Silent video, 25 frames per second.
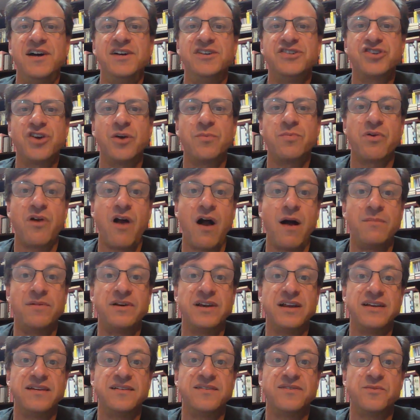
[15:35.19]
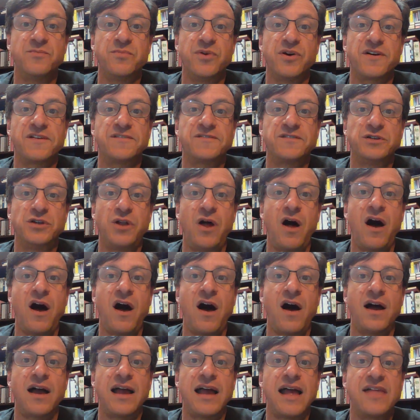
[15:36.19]
so prominent in the Book of the
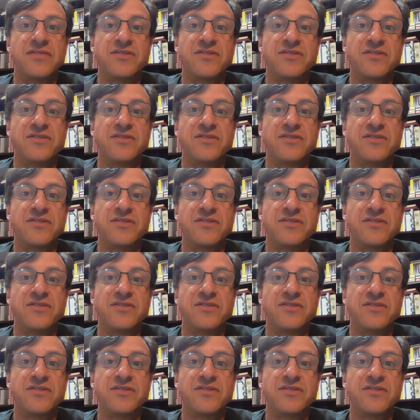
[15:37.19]
Law